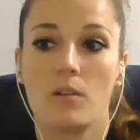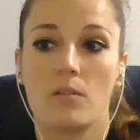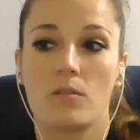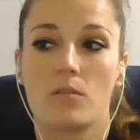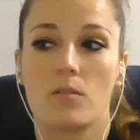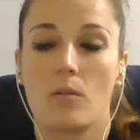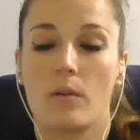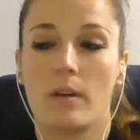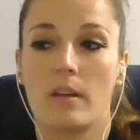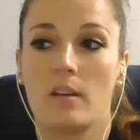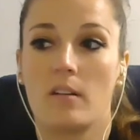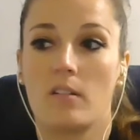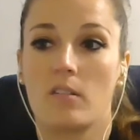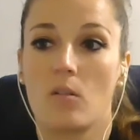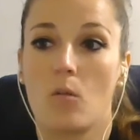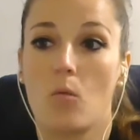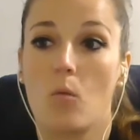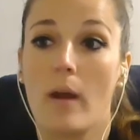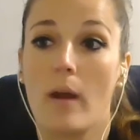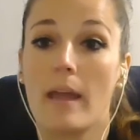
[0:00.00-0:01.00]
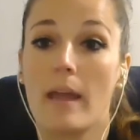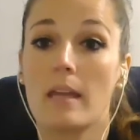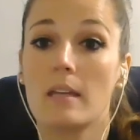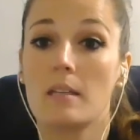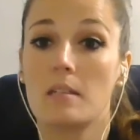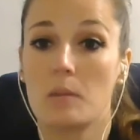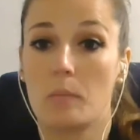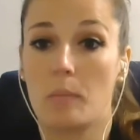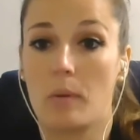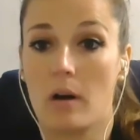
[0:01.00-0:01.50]
So it is a way
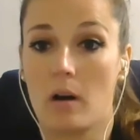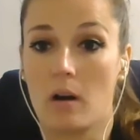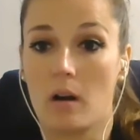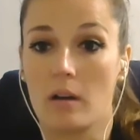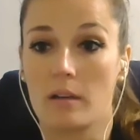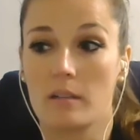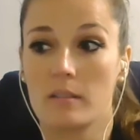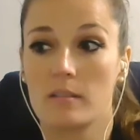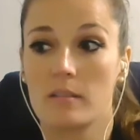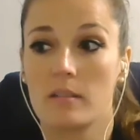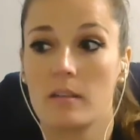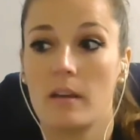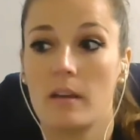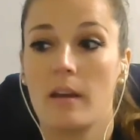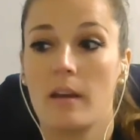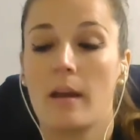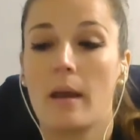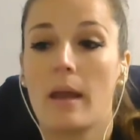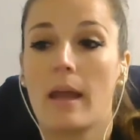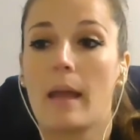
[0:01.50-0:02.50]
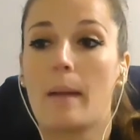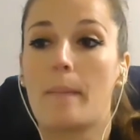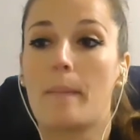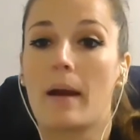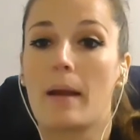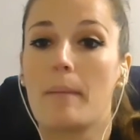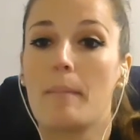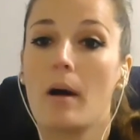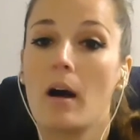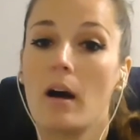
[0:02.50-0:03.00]
to pause, and
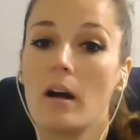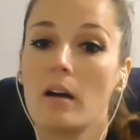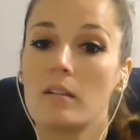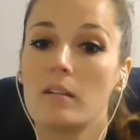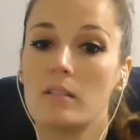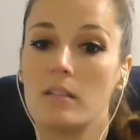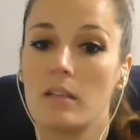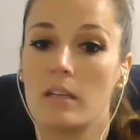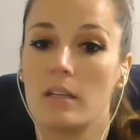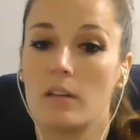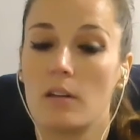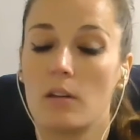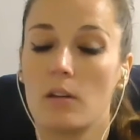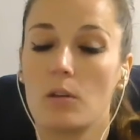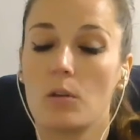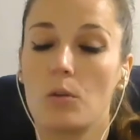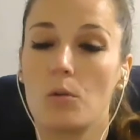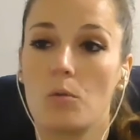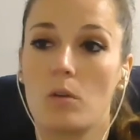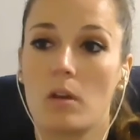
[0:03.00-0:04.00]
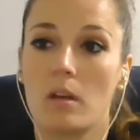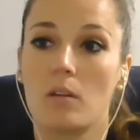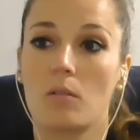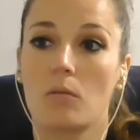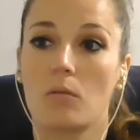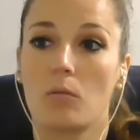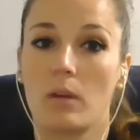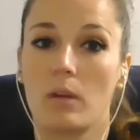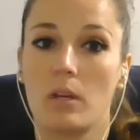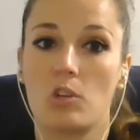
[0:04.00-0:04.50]
by pausing, you
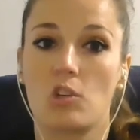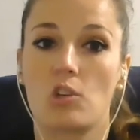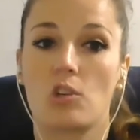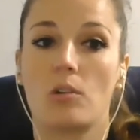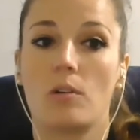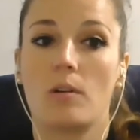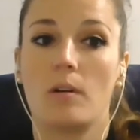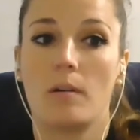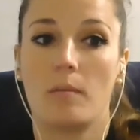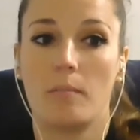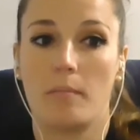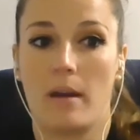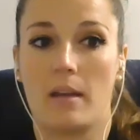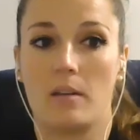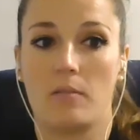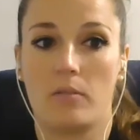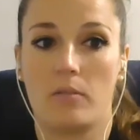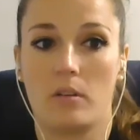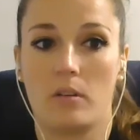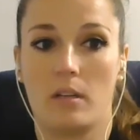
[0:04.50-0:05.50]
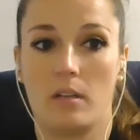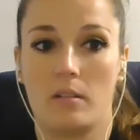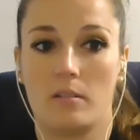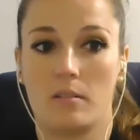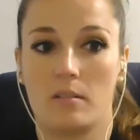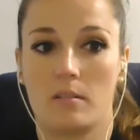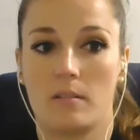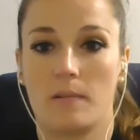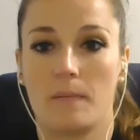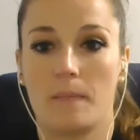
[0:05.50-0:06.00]
can reach
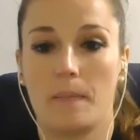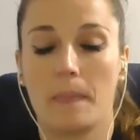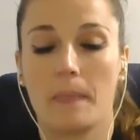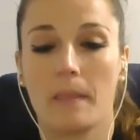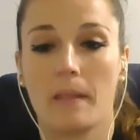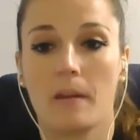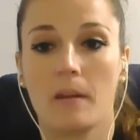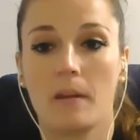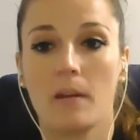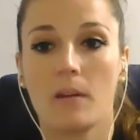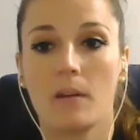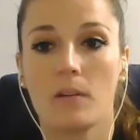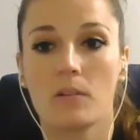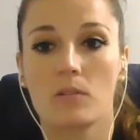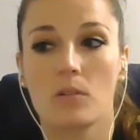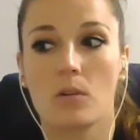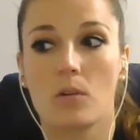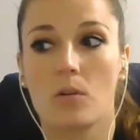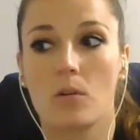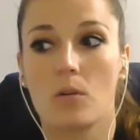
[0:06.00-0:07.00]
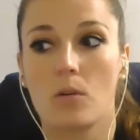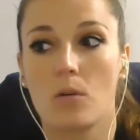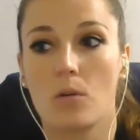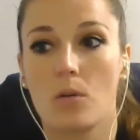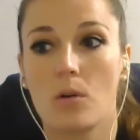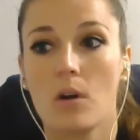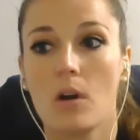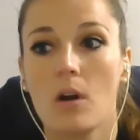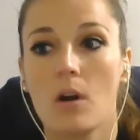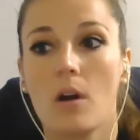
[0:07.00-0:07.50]
mindfulness.
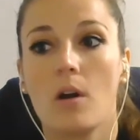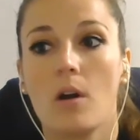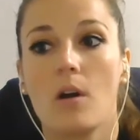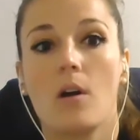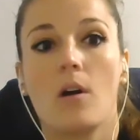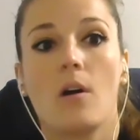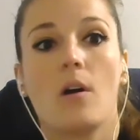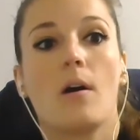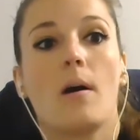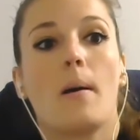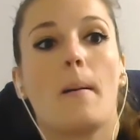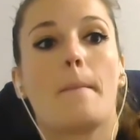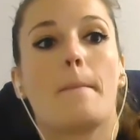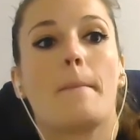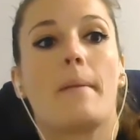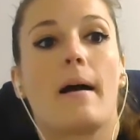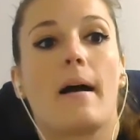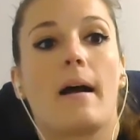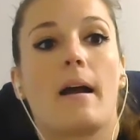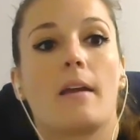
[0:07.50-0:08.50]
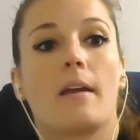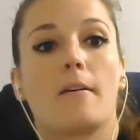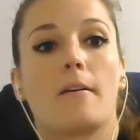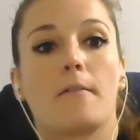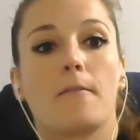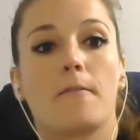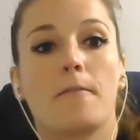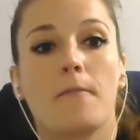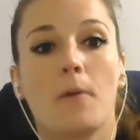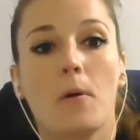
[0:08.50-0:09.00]
So
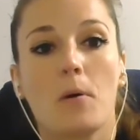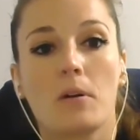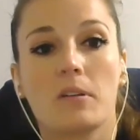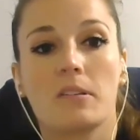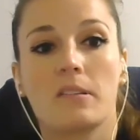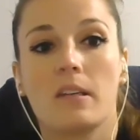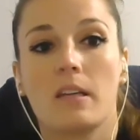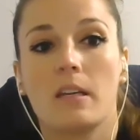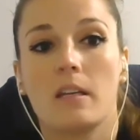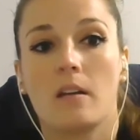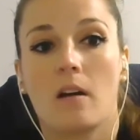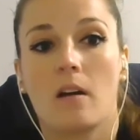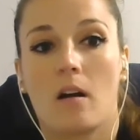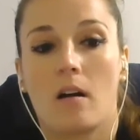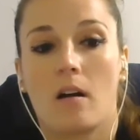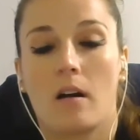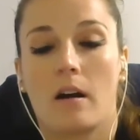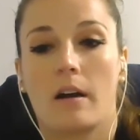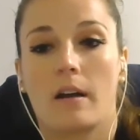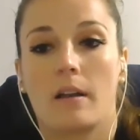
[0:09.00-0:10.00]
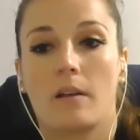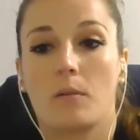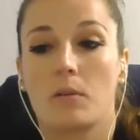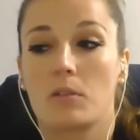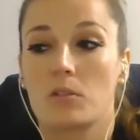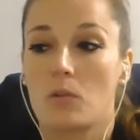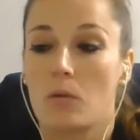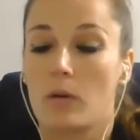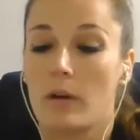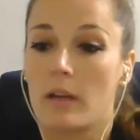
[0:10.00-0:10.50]
by focusing on
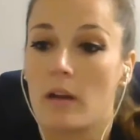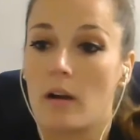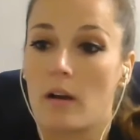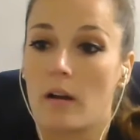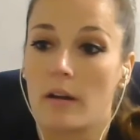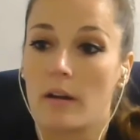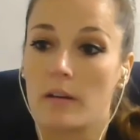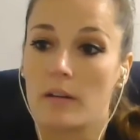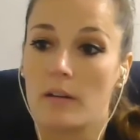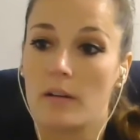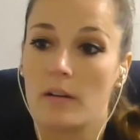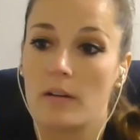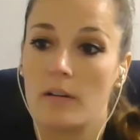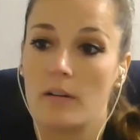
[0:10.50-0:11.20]
what's going on